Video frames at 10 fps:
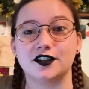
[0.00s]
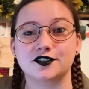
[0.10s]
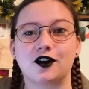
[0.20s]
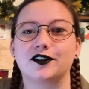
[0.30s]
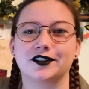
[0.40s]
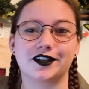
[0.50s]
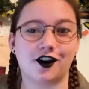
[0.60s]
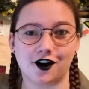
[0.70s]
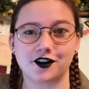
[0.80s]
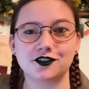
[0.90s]
scholarly
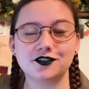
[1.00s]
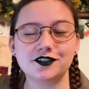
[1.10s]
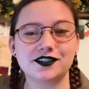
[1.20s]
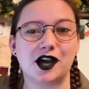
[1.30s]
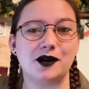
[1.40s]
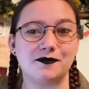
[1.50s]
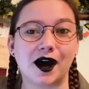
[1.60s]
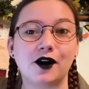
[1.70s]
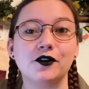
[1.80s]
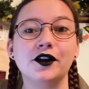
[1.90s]
articles
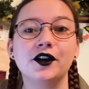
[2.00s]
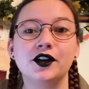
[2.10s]
about